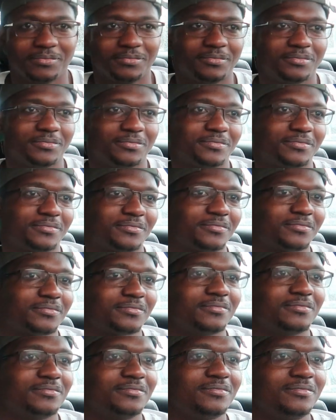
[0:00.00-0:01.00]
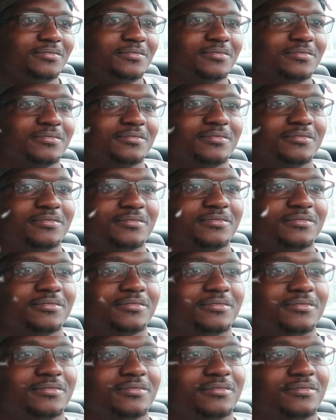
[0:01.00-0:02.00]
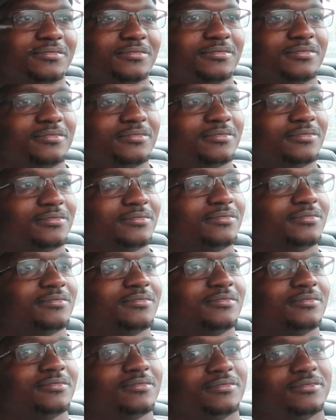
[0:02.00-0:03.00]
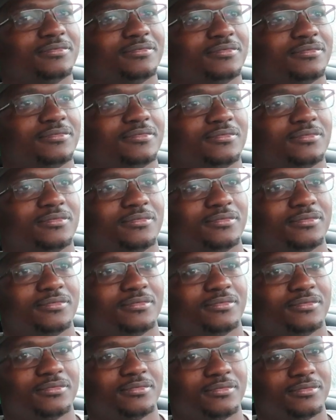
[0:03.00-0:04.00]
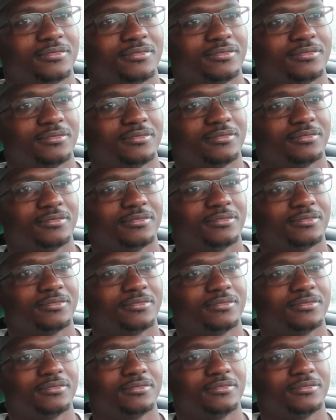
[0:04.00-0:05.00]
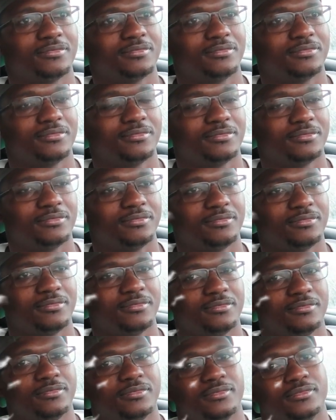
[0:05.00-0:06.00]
This person isn't speaking.